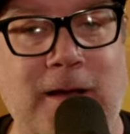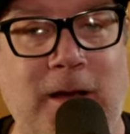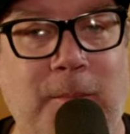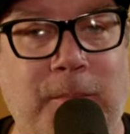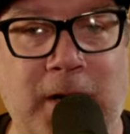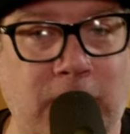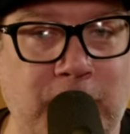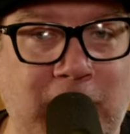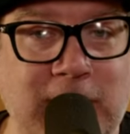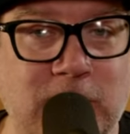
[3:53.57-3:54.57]
But I'll
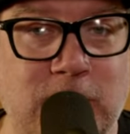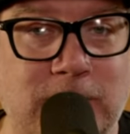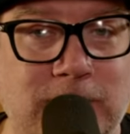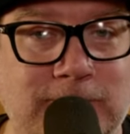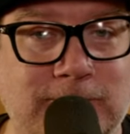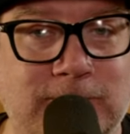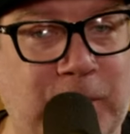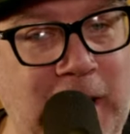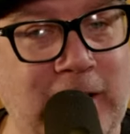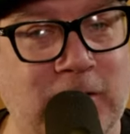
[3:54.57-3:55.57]
remind you, the
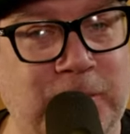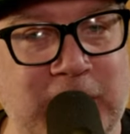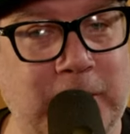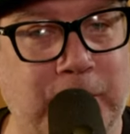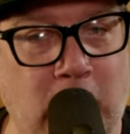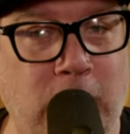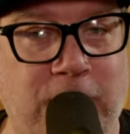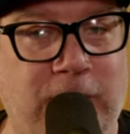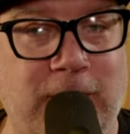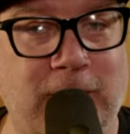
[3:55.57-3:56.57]
Packers beat
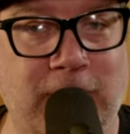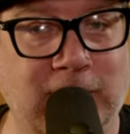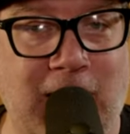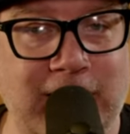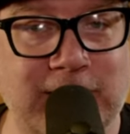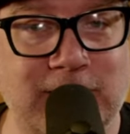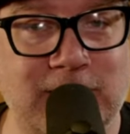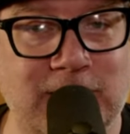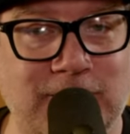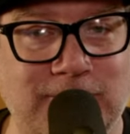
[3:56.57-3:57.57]
both the
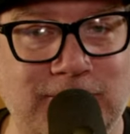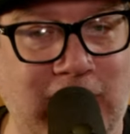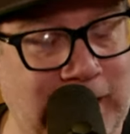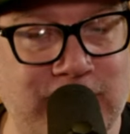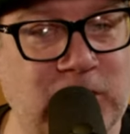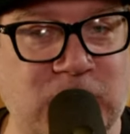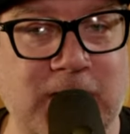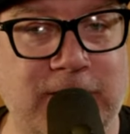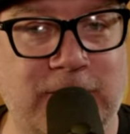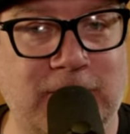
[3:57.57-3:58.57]
Lions and the
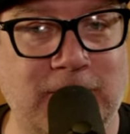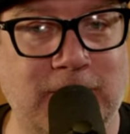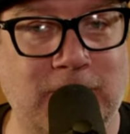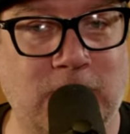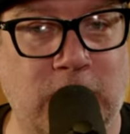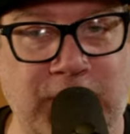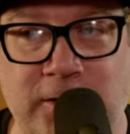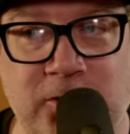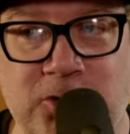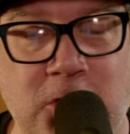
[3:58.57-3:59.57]
Chiefs with
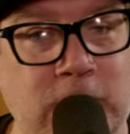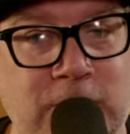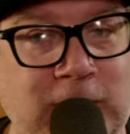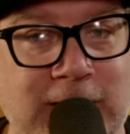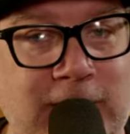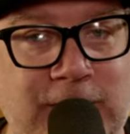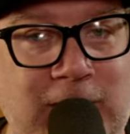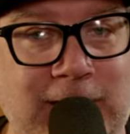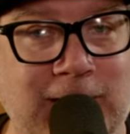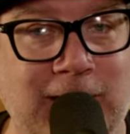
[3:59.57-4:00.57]
Aaron Jones sitting on the
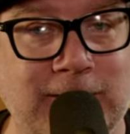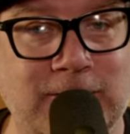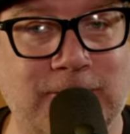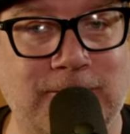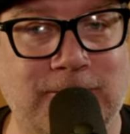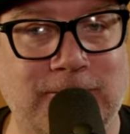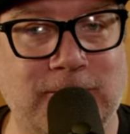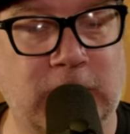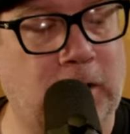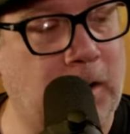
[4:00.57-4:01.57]
sidelines.
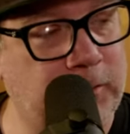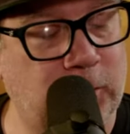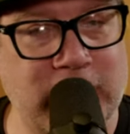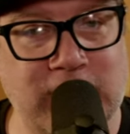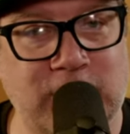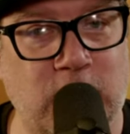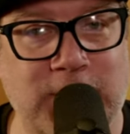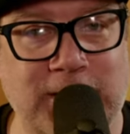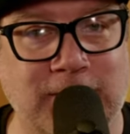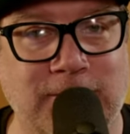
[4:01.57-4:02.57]
There are other ways to
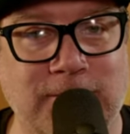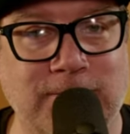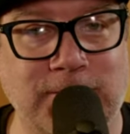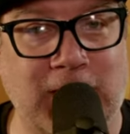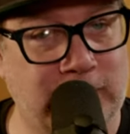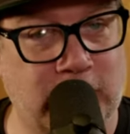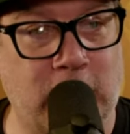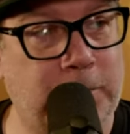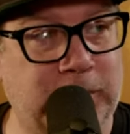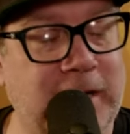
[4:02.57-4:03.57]
win, and there
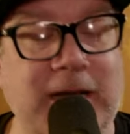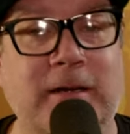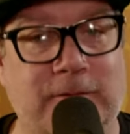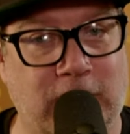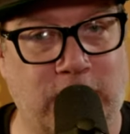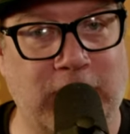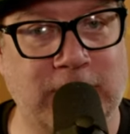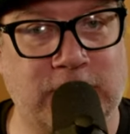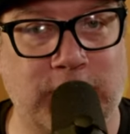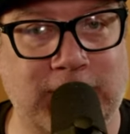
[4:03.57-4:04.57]
are plenty of other
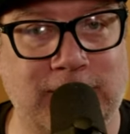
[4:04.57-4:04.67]
ways to win.